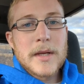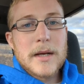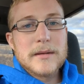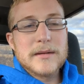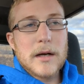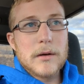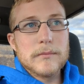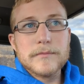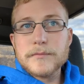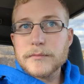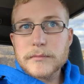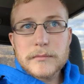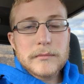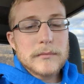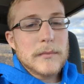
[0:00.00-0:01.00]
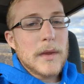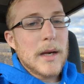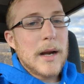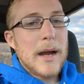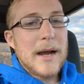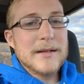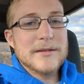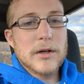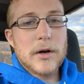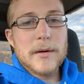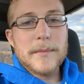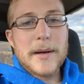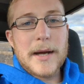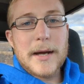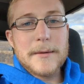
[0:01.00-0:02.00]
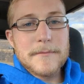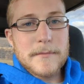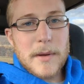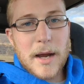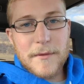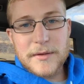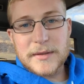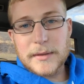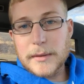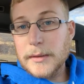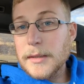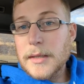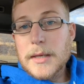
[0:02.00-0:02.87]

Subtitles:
So I started by obviously